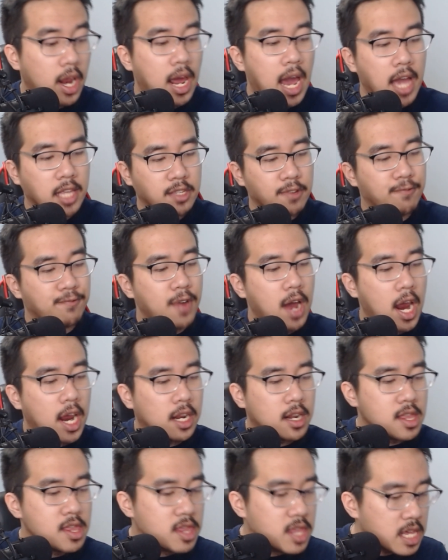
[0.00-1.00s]
I had to find
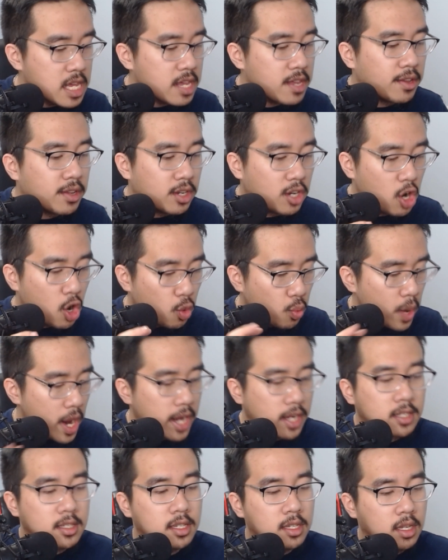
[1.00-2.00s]
the
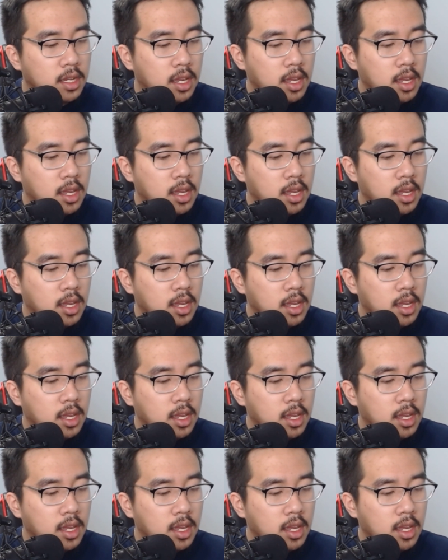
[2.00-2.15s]
correct,